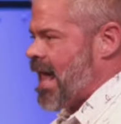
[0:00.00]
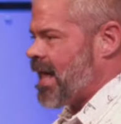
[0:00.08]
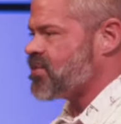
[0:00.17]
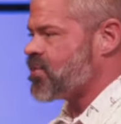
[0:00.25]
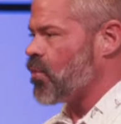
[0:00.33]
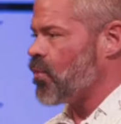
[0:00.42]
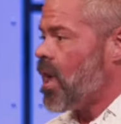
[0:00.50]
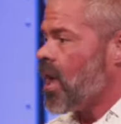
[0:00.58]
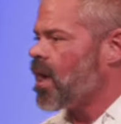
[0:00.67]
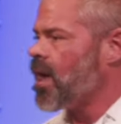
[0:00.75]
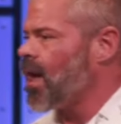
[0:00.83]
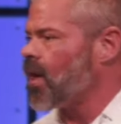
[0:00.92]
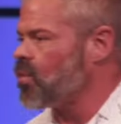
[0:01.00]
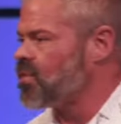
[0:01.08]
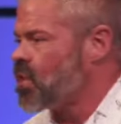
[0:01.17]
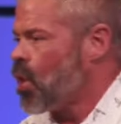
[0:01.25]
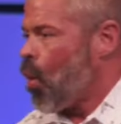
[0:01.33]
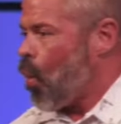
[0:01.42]
as though God
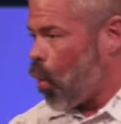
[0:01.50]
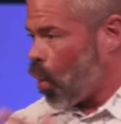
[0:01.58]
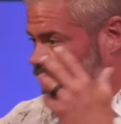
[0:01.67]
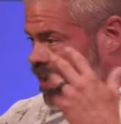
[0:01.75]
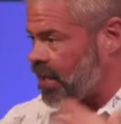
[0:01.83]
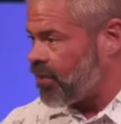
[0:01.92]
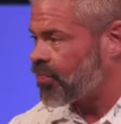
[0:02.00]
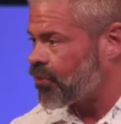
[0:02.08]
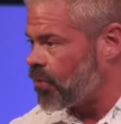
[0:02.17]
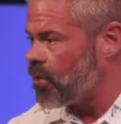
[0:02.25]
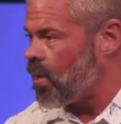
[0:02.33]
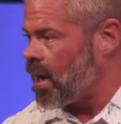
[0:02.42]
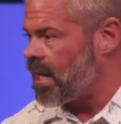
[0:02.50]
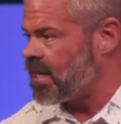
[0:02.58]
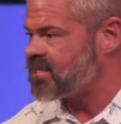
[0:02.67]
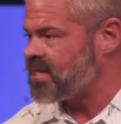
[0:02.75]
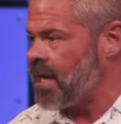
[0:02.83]
was working through us,